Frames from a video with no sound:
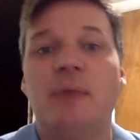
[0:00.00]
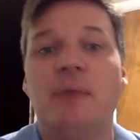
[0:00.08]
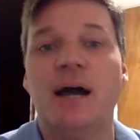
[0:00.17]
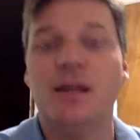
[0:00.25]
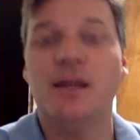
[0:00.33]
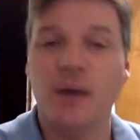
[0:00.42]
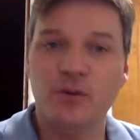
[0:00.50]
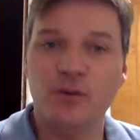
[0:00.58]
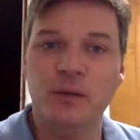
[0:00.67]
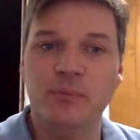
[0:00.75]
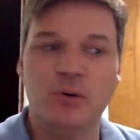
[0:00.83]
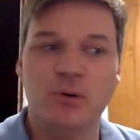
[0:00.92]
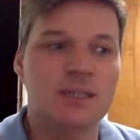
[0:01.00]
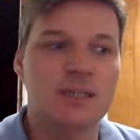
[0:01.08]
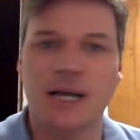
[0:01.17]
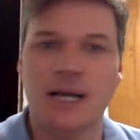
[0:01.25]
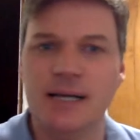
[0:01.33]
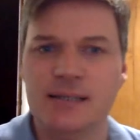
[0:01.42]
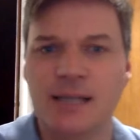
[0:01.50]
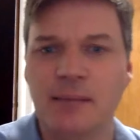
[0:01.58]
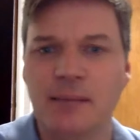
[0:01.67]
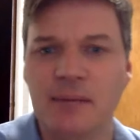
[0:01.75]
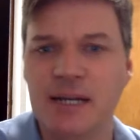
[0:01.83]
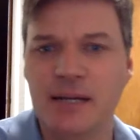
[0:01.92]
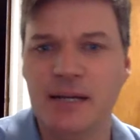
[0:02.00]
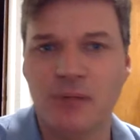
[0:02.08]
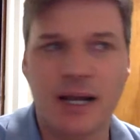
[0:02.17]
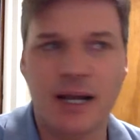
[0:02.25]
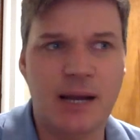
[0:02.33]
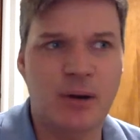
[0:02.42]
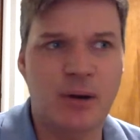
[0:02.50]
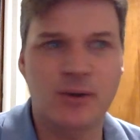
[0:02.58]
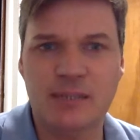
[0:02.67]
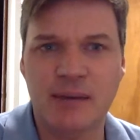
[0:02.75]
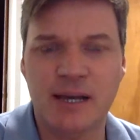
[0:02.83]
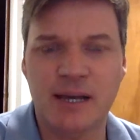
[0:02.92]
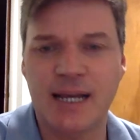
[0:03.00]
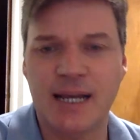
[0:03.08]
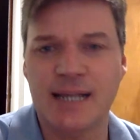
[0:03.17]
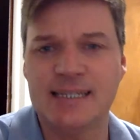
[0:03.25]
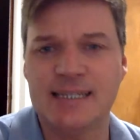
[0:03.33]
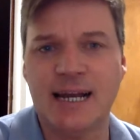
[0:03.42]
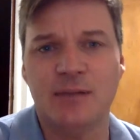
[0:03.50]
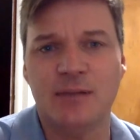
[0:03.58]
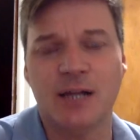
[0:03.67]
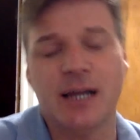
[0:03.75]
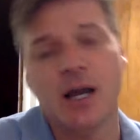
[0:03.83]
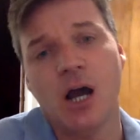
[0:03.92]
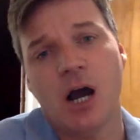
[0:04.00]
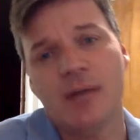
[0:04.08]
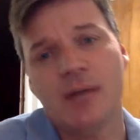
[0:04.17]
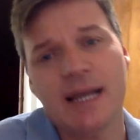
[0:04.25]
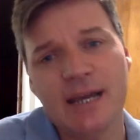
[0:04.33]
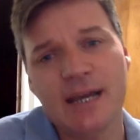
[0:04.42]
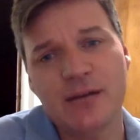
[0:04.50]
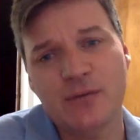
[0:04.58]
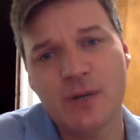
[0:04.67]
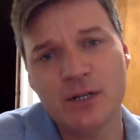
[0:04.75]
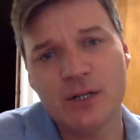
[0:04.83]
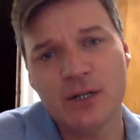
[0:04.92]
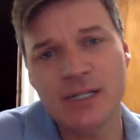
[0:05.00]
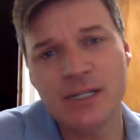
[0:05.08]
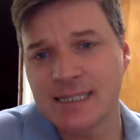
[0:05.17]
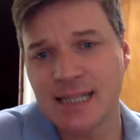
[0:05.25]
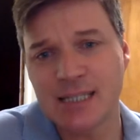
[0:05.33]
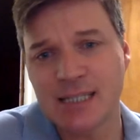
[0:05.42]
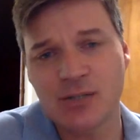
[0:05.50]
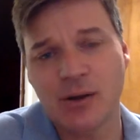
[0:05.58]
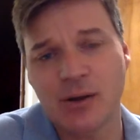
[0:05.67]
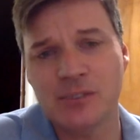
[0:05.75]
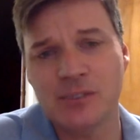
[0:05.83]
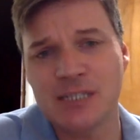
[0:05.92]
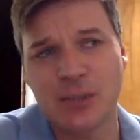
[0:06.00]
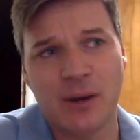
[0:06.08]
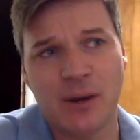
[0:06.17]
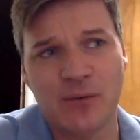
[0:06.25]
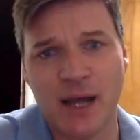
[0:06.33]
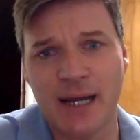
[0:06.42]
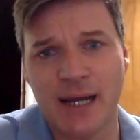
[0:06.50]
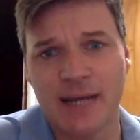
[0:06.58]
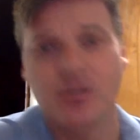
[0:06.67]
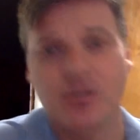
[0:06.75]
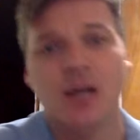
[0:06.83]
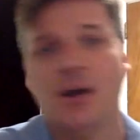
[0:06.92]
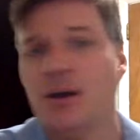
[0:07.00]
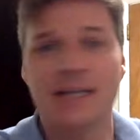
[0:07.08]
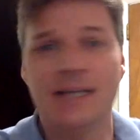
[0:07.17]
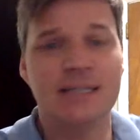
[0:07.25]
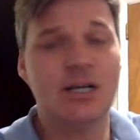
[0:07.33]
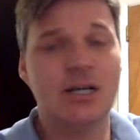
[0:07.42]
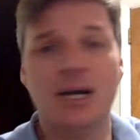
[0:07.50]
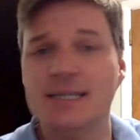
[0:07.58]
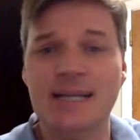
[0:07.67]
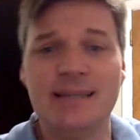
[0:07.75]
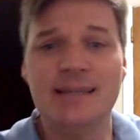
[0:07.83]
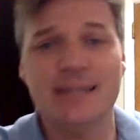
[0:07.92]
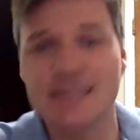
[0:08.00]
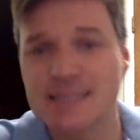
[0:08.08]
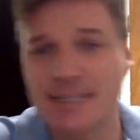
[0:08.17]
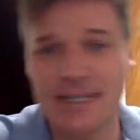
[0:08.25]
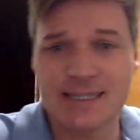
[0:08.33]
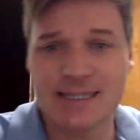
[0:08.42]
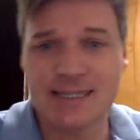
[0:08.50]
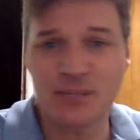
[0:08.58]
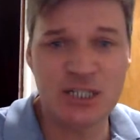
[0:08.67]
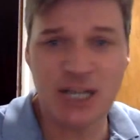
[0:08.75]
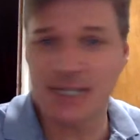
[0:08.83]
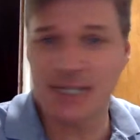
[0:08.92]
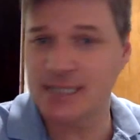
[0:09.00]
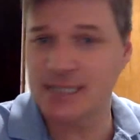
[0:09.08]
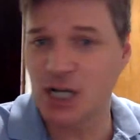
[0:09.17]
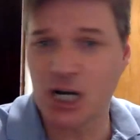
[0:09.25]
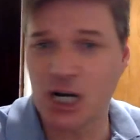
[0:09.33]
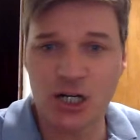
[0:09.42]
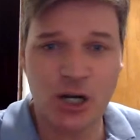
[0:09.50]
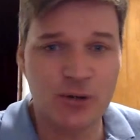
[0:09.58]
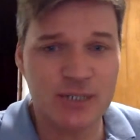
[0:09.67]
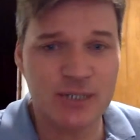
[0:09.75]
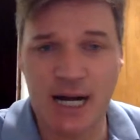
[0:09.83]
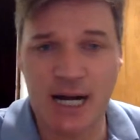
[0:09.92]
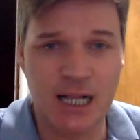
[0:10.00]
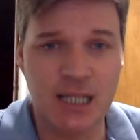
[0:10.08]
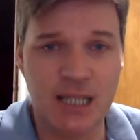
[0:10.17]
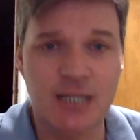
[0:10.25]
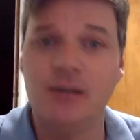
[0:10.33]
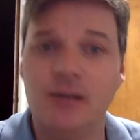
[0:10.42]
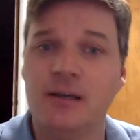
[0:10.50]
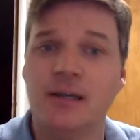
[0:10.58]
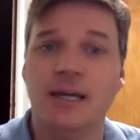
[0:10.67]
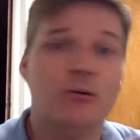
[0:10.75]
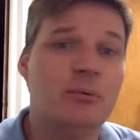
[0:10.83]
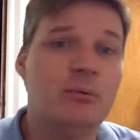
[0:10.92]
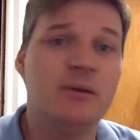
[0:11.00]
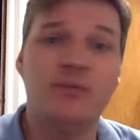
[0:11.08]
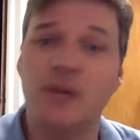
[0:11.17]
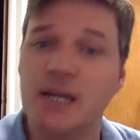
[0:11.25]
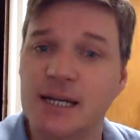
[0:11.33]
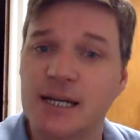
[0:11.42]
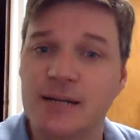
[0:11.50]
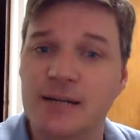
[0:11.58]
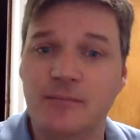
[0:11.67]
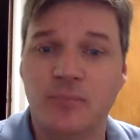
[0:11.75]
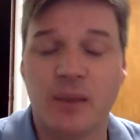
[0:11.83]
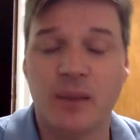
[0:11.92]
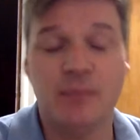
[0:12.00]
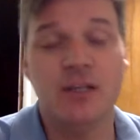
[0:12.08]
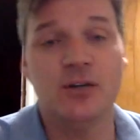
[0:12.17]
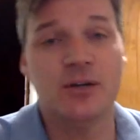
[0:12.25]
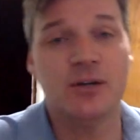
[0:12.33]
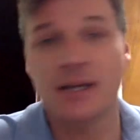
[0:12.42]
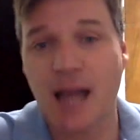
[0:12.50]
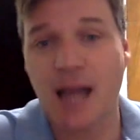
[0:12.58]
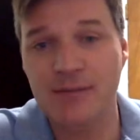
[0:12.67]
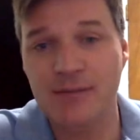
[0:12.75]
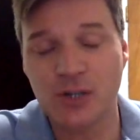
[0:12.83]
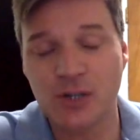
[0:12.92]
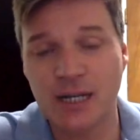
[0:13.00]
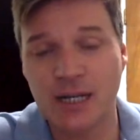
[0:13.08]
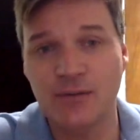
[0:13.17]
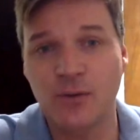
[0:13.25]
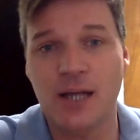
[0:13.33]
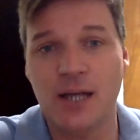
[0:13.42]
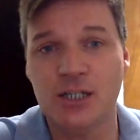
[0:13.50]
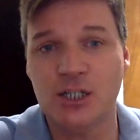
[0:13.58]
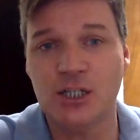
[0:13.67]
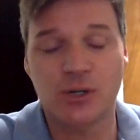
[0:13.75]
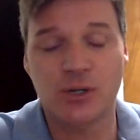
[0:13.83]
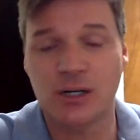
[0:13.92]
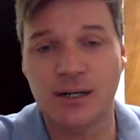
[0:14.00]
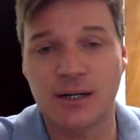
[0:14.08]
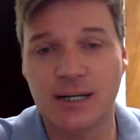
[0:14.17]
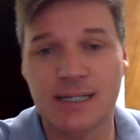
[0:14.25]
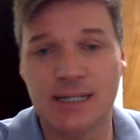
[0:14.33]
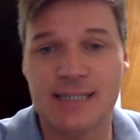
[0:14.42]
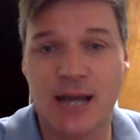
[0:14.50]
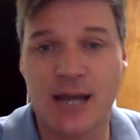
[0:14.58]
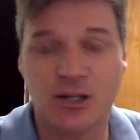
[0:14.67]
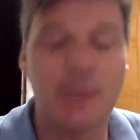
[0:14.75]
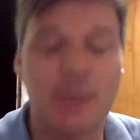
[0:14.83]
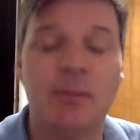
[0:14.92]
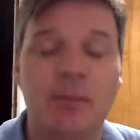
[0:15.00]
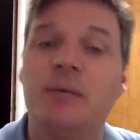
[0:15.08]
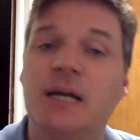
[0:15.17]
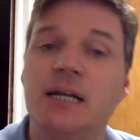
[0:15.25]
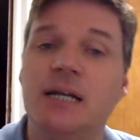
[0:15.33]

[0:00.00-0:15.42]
by the way, for people, because somebody, like I posted about Gay Days Anaheim, and they're like, oh, well, I can't afford to go to Disneyland, so I won't see you on Friday. Okay, it doesn't cost anything to see us at the Majestic Garden Hotel. It will be free. I mean, you can have a drink if you want to or get a snack or something, but